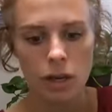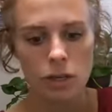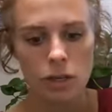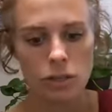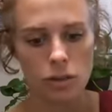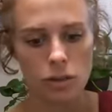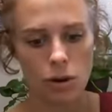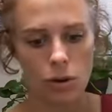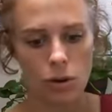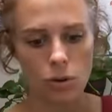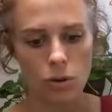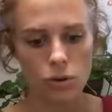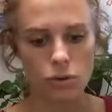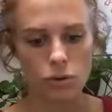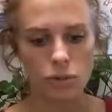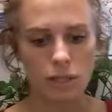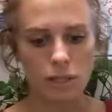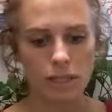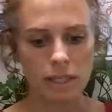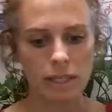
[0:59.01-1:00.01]
So
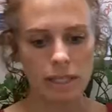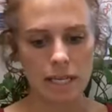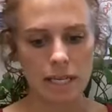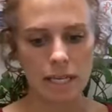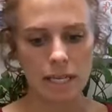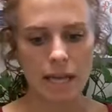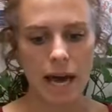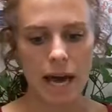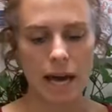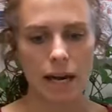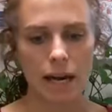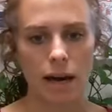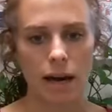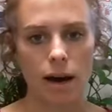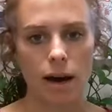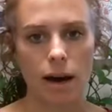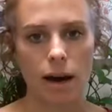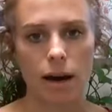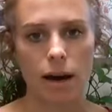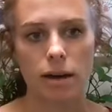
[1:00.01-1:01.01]
you can see
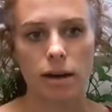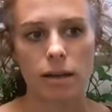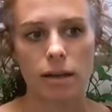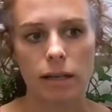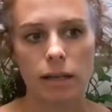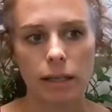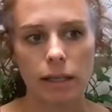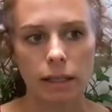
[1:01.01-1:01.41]
that